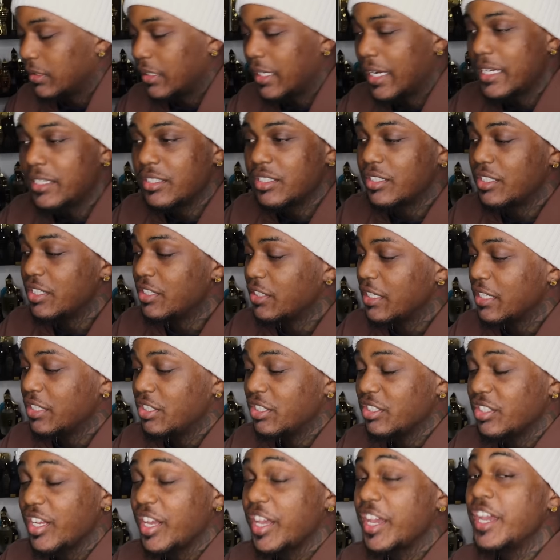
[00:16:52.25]
It
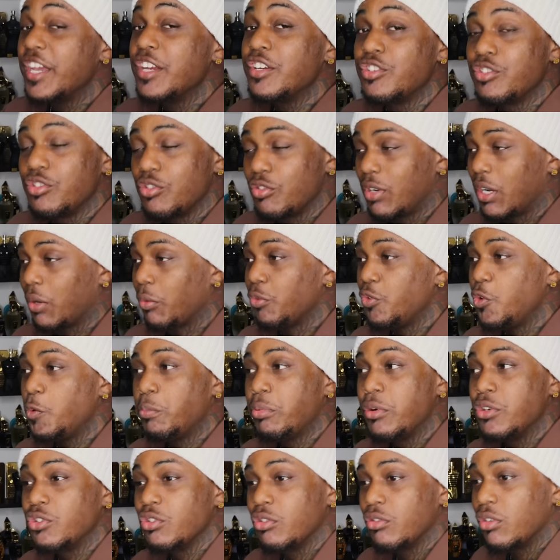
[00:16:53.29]
just hits you. Like when you
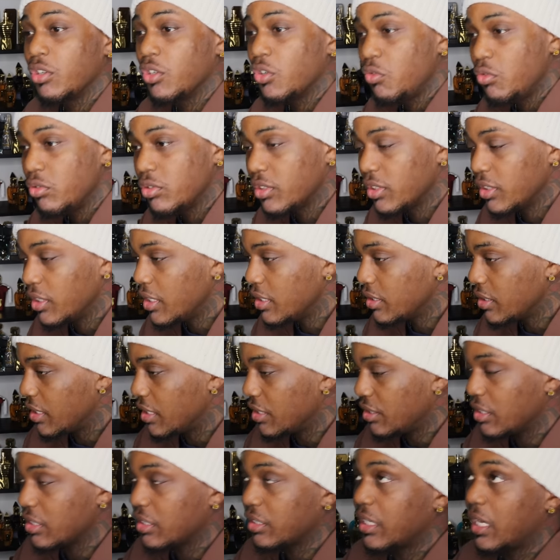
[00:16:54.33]
put your nose to this,
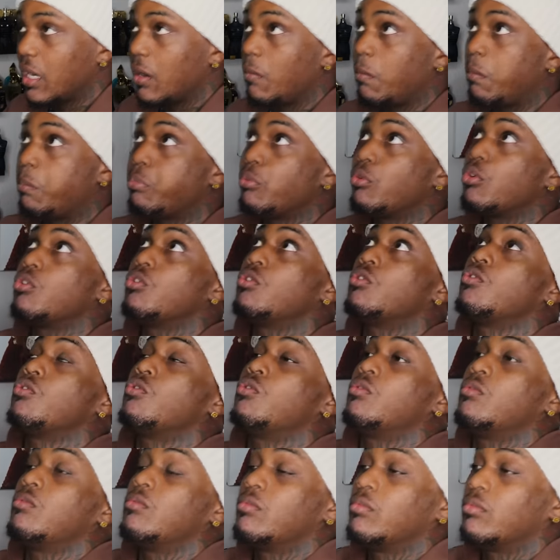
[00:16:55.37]
it's just like
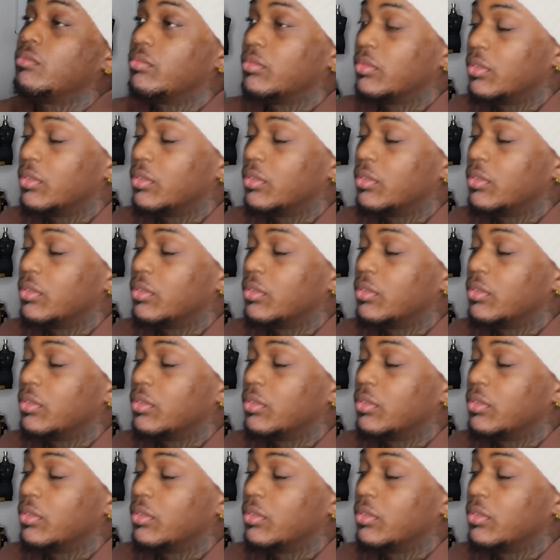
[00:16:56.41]
boom.